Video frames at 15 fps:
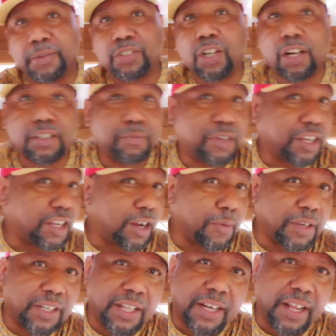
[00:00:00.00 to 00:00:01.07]
Sharkies,
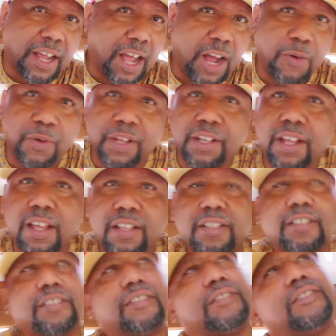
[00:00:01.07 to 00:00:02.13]
Montgomery, Atlanta Highway, huh?
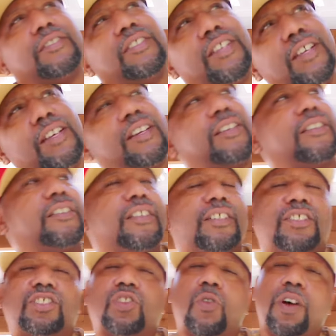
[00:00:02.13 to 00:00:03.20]
Yeah,
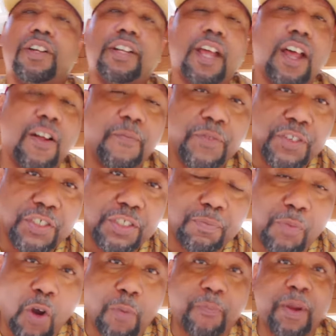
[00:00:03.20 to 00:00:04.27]
it's going down. It's a
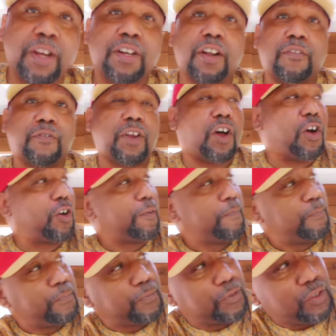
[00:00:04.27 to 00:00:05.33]
Broke Billionaire Vlog.
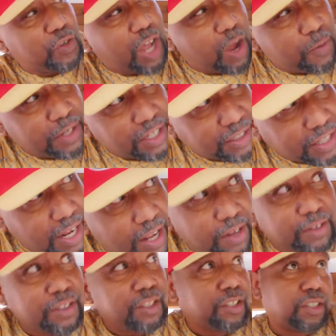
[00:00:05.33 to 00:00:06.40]
You know how we get down,